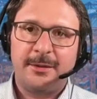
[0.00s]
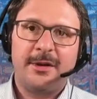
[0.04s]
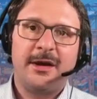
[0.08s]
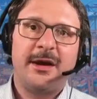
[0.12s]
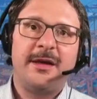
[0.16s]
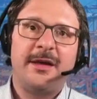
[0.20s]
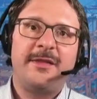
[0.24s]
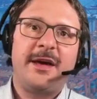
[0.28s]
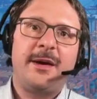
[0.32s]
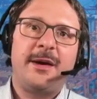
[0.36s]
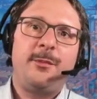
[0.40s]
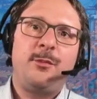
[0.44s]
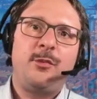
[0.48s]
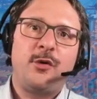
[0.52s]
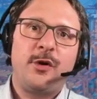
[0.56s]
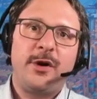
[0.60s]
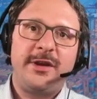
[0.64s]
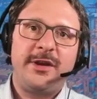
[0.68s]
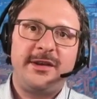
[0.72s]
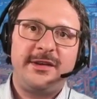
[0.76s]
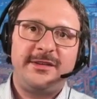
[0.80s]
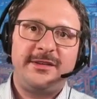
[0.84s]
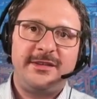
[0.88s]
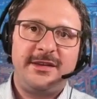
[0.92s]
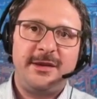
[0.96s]
and that
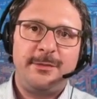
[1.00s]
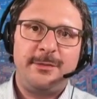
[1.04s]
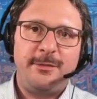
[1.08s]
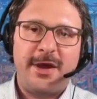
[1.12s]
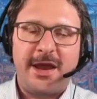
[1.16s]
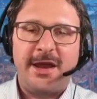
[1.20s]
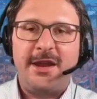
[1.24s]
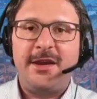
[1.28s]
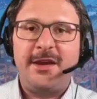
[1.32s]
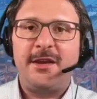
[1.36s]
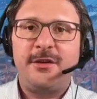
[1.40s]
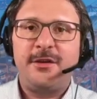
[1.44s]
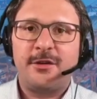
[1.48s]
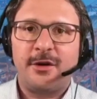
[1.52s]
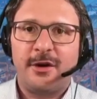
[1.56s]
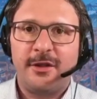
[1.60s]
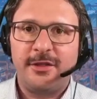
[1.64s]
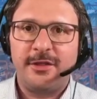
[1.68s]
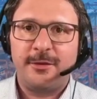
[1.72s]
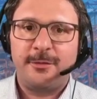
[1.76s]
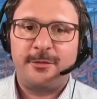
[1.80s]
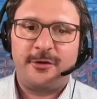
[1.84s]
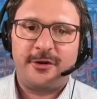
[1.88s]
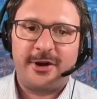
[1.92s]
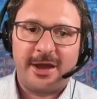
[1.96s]
point is dependent on
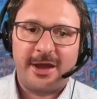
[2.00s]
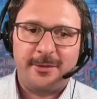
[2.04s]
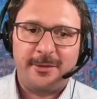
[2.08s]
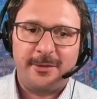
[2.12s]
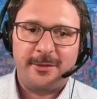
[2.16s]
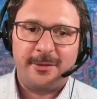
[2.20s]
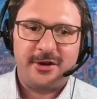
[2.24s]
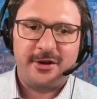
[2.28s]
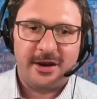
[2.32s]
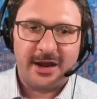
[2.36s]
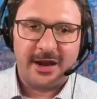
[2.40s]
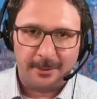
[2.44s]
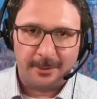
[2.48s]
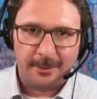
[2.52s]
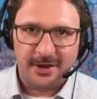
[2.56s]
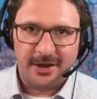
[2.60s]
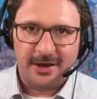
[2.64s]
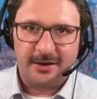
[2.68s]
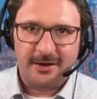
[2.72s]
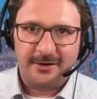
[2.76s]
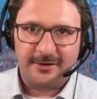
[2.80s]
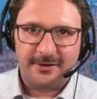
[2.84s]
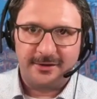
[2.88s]
the parameter lambda.